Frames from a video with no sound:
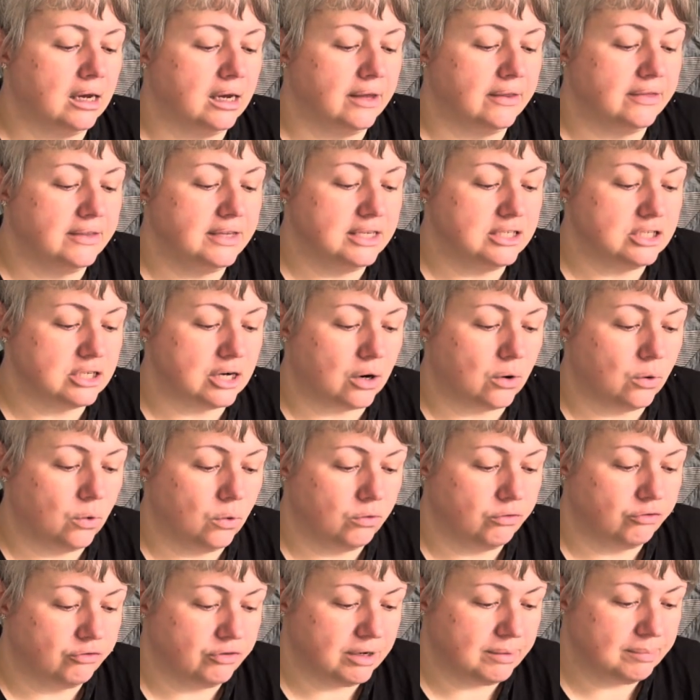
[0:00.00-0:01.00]
These are all
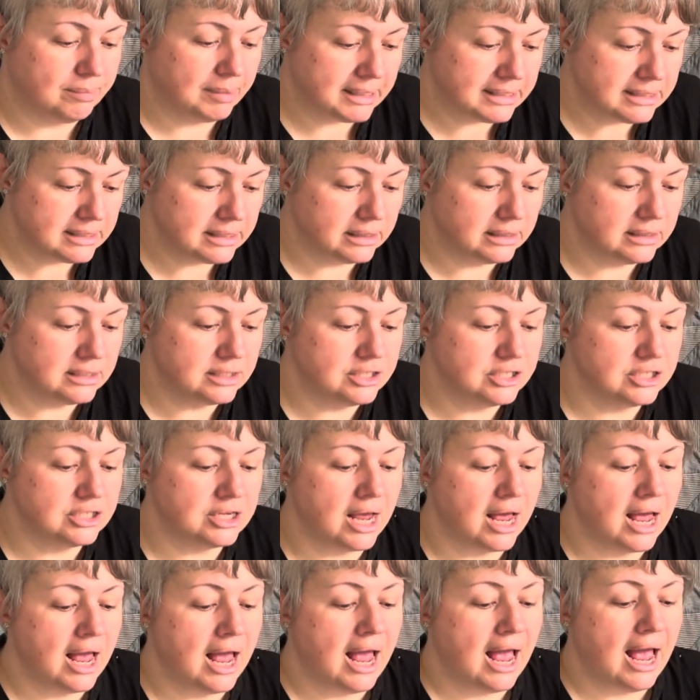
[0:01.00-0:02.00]
free patterns.
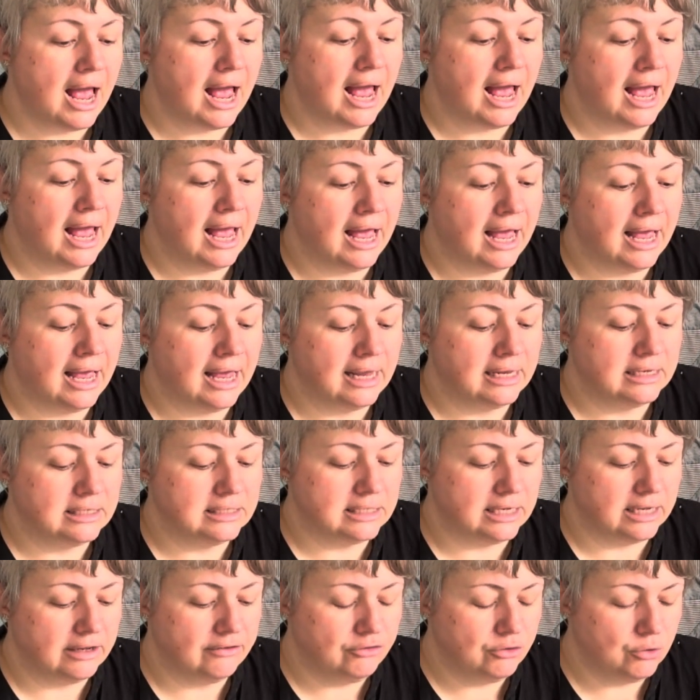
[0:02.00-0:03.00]
And
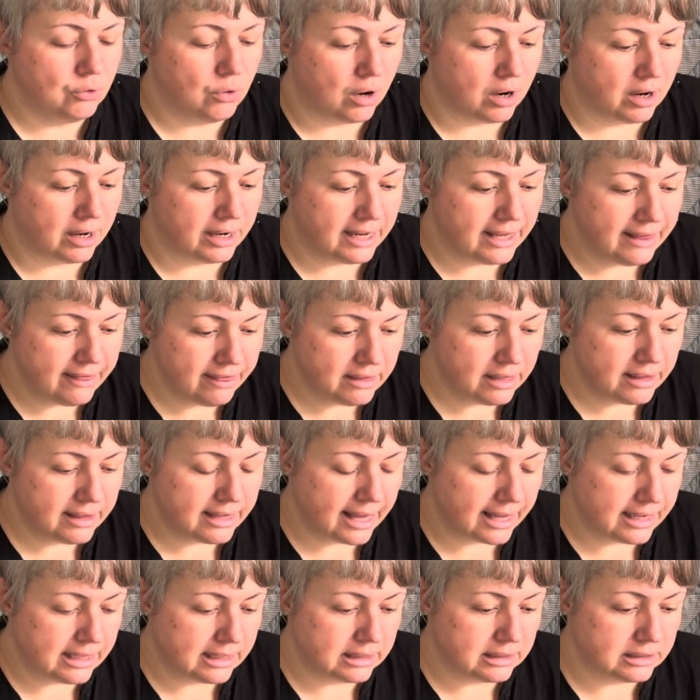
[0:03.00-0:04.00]
if you are in the
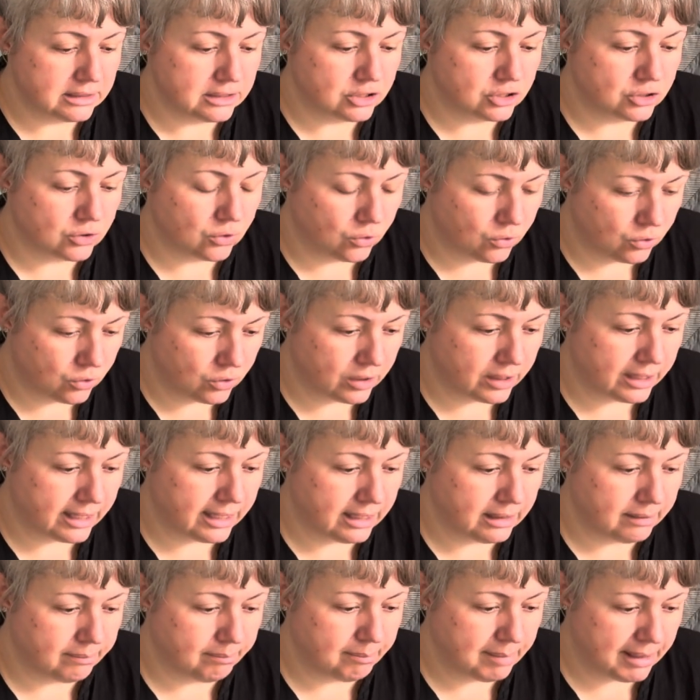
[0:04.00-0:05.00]
Netherlands or
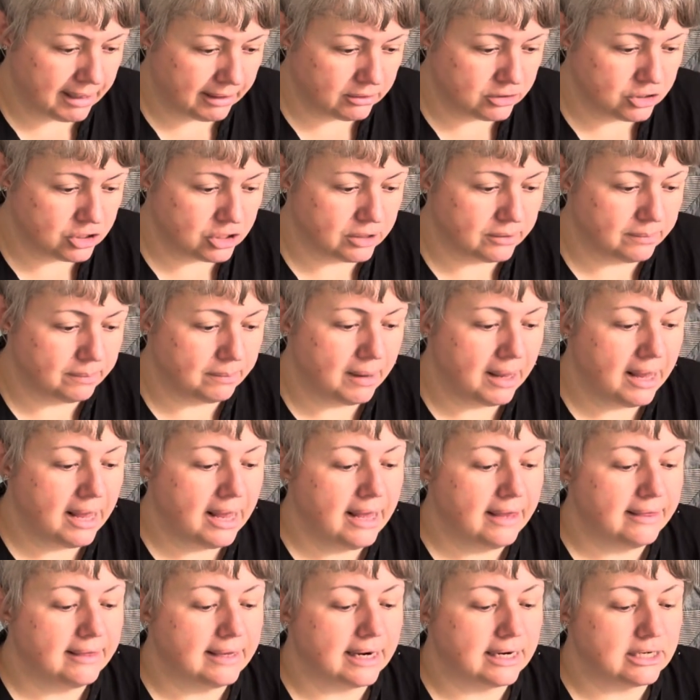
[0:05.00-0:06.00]
in Belgium,
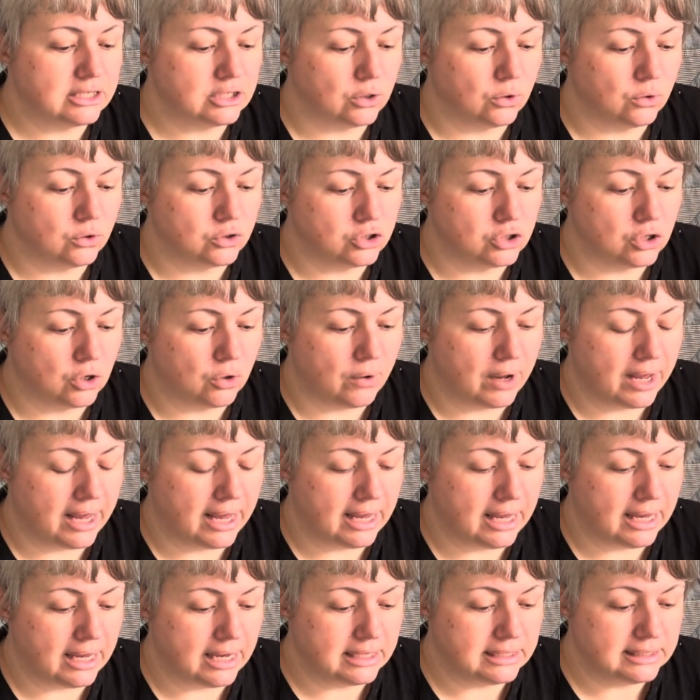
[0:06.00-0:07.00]
there's also
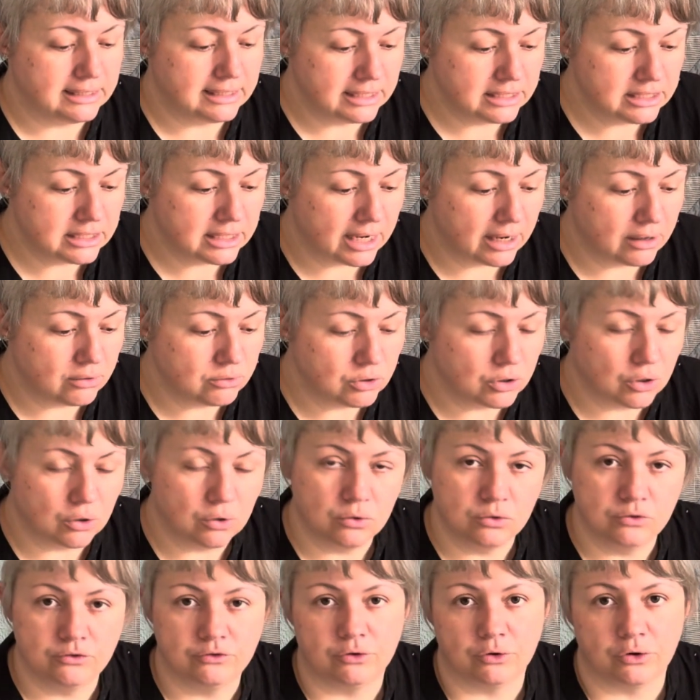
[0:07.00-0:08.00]
a discount
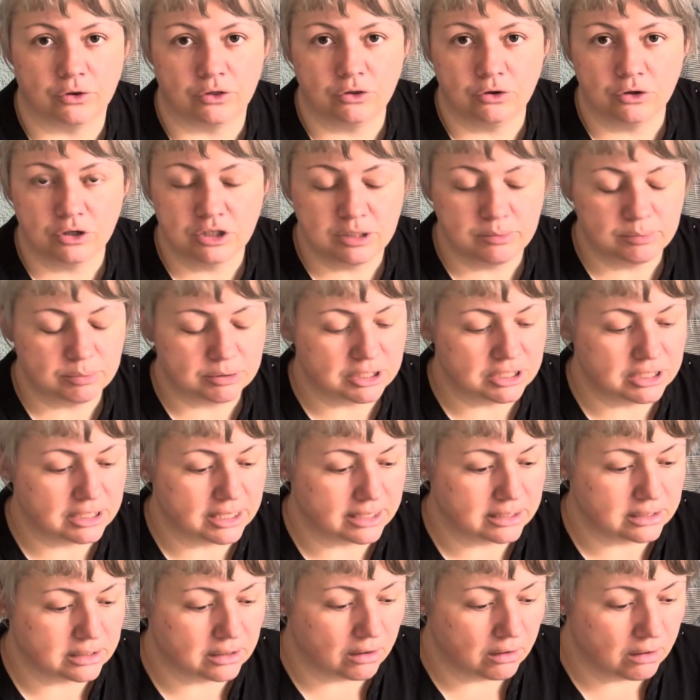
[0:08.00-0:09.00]
code for
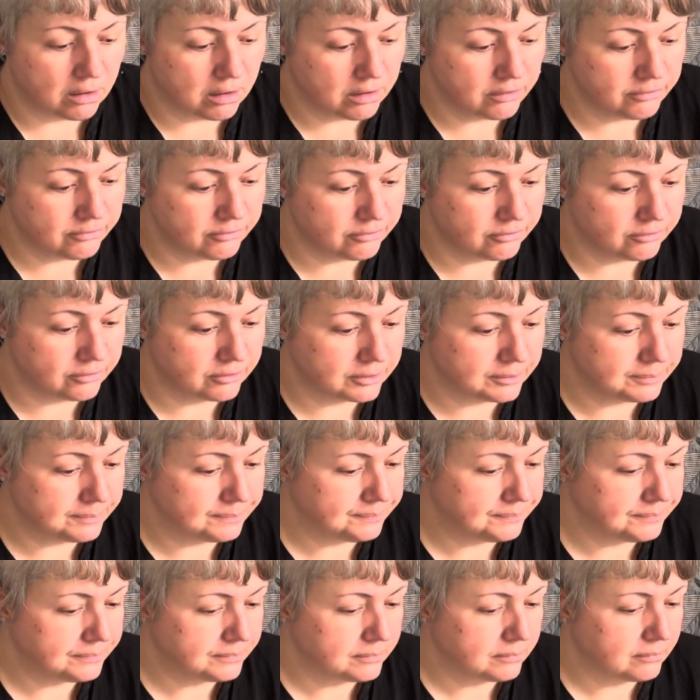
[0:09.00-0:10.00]
30% off.
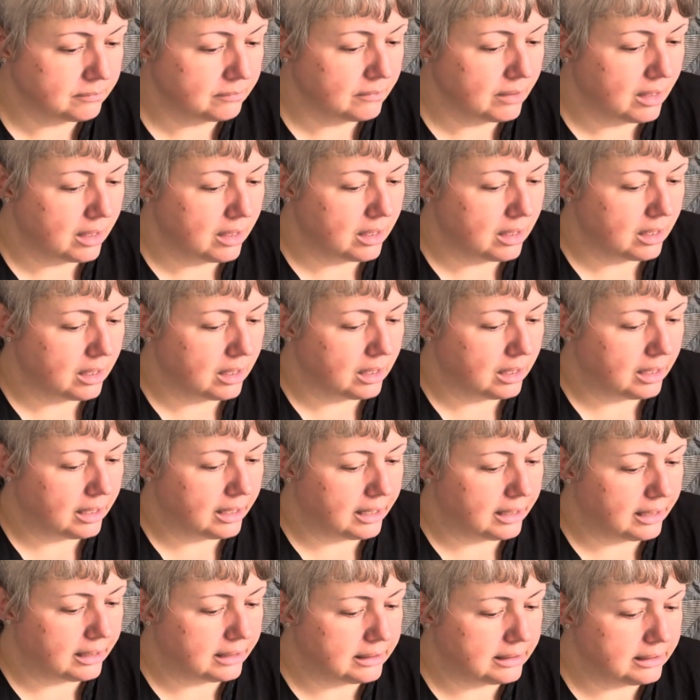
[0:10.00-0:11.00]

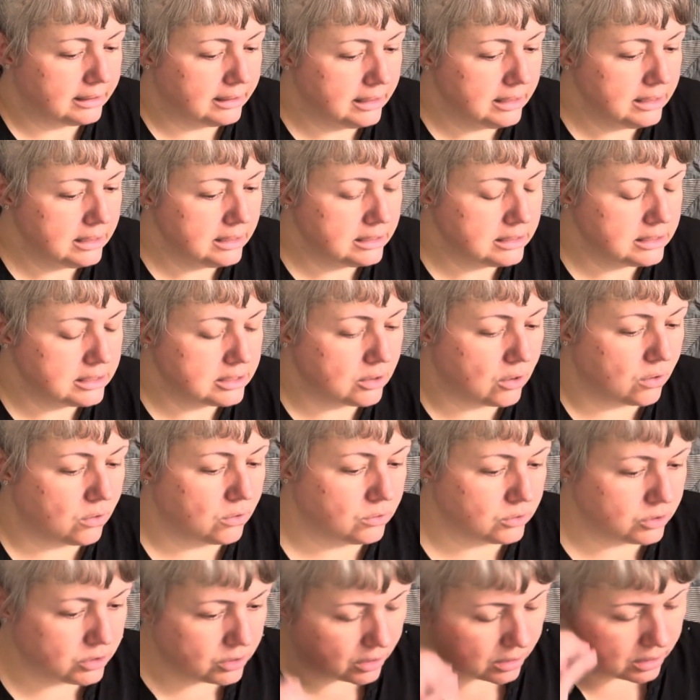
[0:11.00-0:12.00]
I think it's
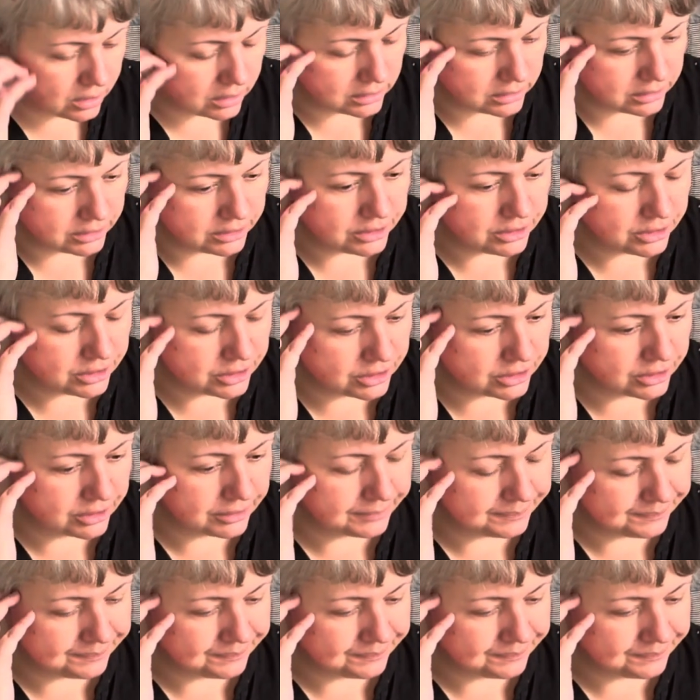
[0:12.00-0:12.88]
all yarns.